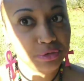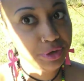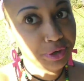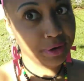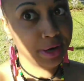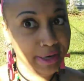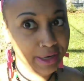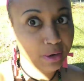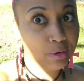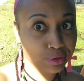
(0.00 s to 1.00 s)
on there. I
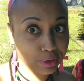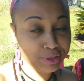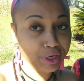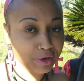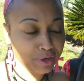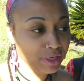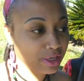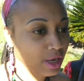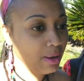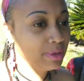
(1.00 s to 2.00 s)
need to go start checking her
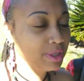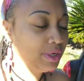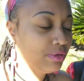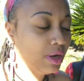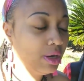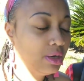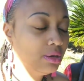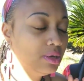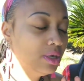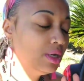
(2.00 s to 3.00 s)
TikTok. But she grown.